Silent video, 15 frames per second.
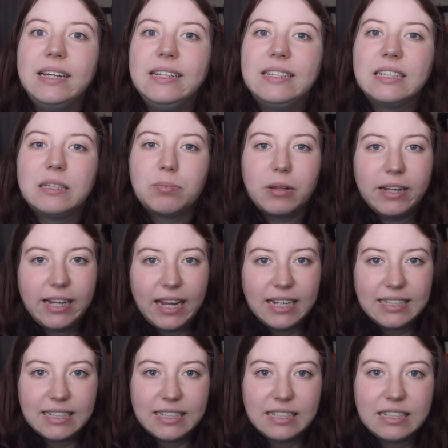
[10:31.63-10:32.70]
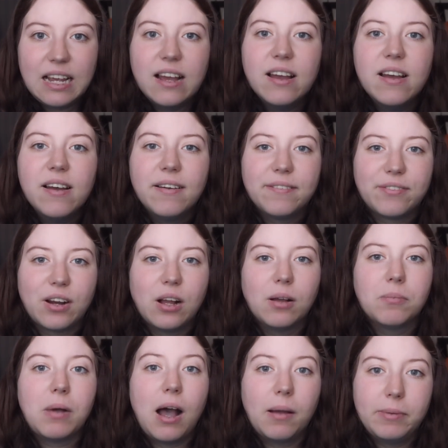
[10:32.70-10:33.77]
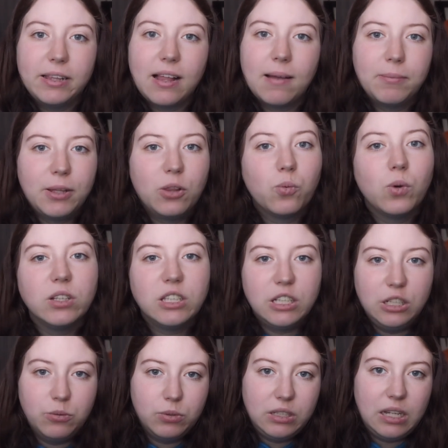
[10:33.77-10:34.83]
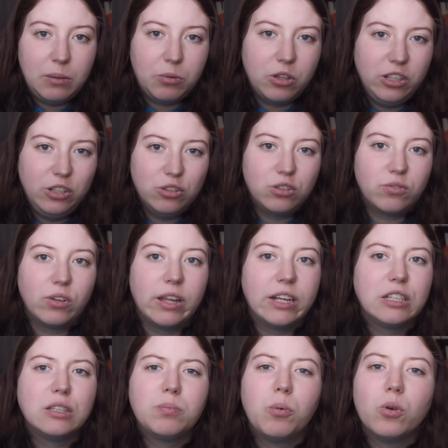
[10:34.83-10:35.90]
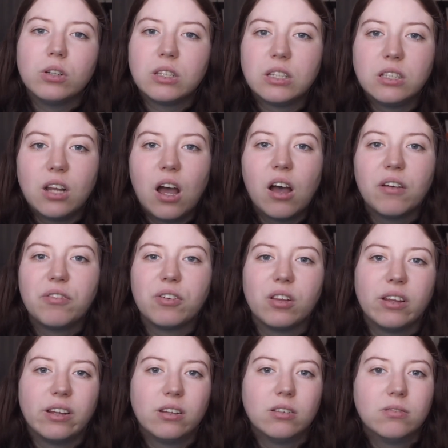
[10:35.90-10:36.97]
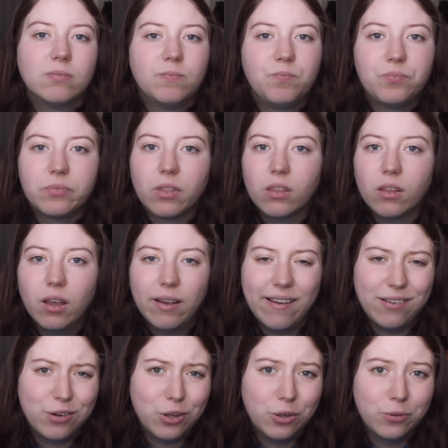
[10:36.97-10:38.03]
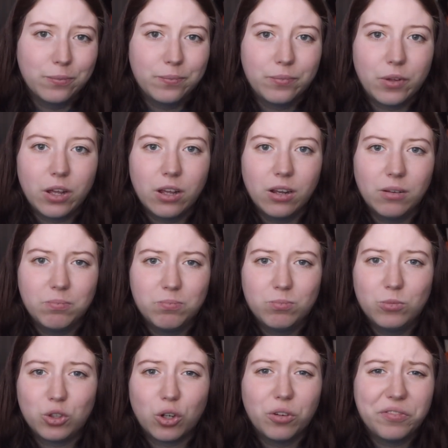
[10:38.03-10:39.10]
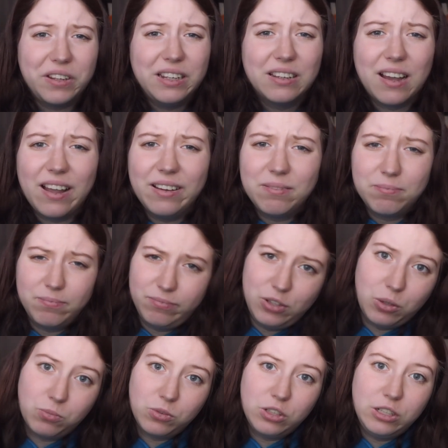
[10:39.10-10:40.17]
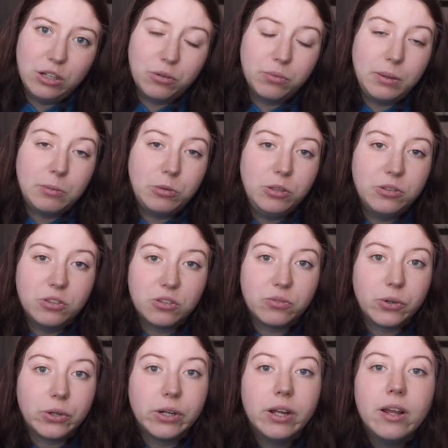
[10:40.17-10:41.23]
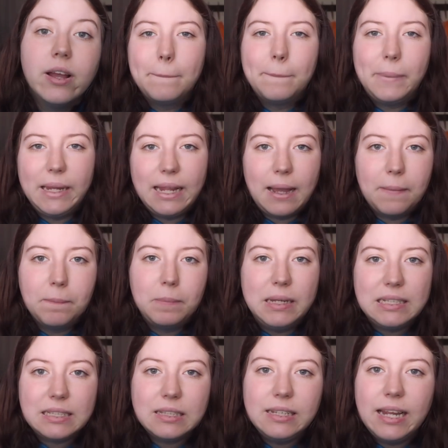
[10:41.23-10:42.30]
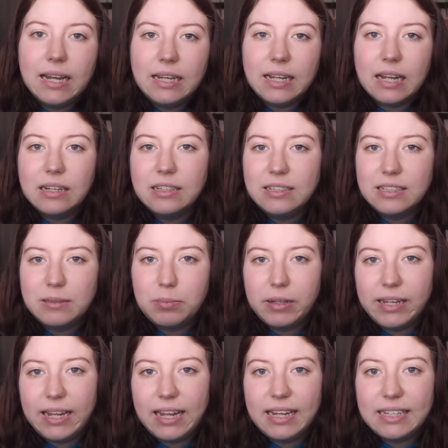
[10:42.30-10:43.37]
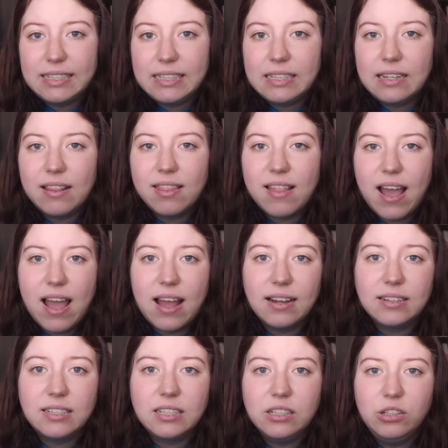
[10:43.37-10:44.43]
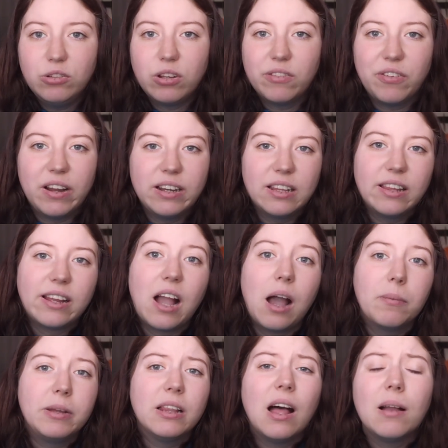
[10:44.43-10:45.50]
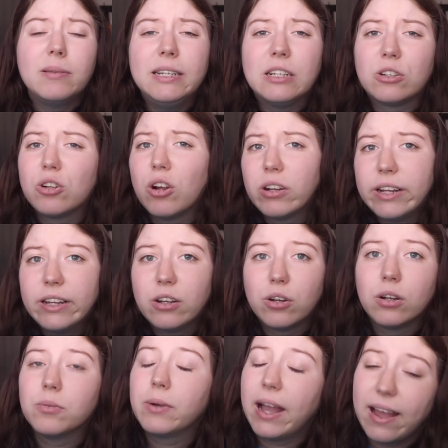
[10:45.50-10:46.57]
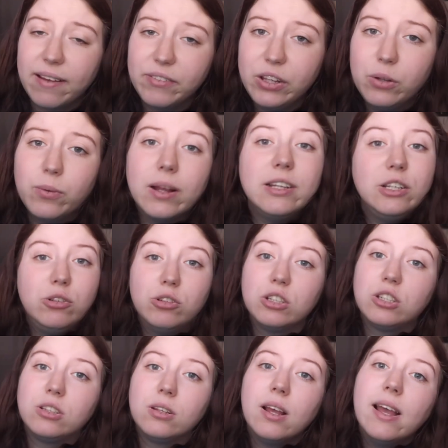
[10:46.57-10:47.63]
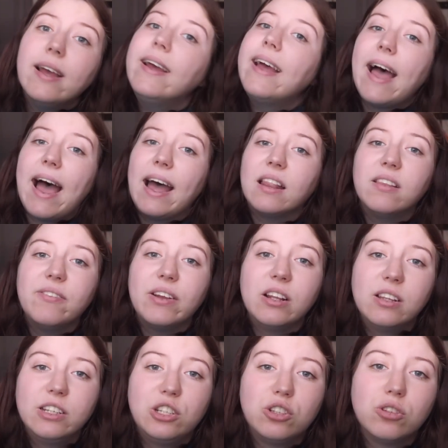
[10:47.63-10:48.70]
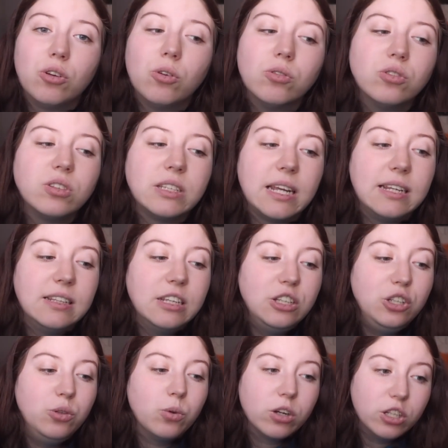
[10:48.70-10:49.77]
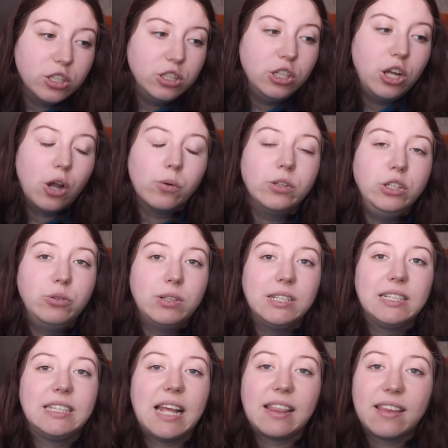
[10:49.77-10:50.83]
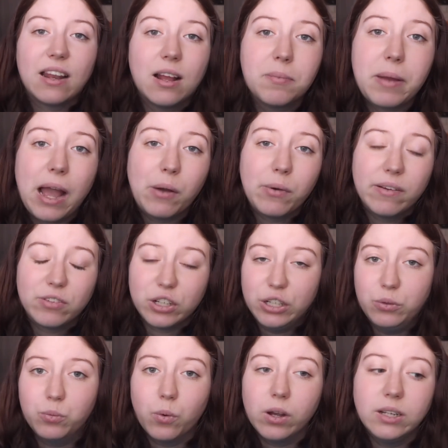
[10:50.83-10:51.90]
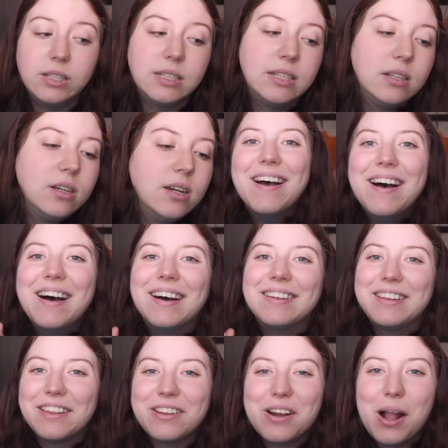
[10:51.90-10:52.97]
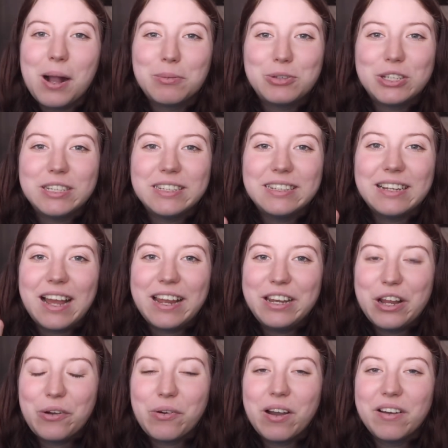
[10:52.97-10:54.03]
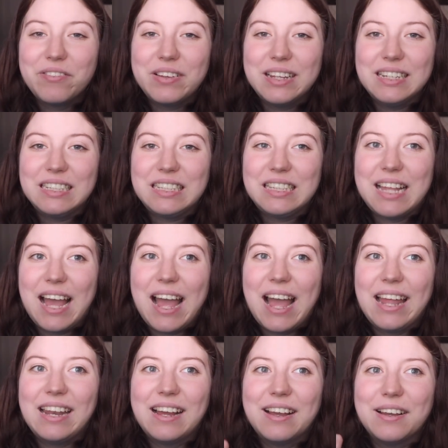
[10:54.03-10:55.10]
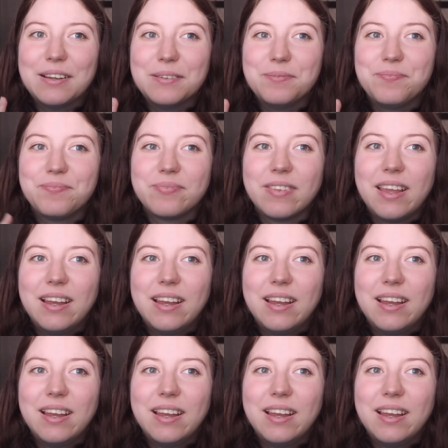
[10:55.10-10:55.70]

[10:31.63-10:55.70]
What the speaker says: display cases from Hobby Lobby, the ones that you would typically use for like sports stuff or like, I don't know, a trophy. I don't really know what people use this for. But yeah, basically any kind of display case that you could find at like Hobby Lobby or Target or what have you, and you just add the ventilation holes and then you are good to go, and you can set that up however you want. Another option I know of is that Tom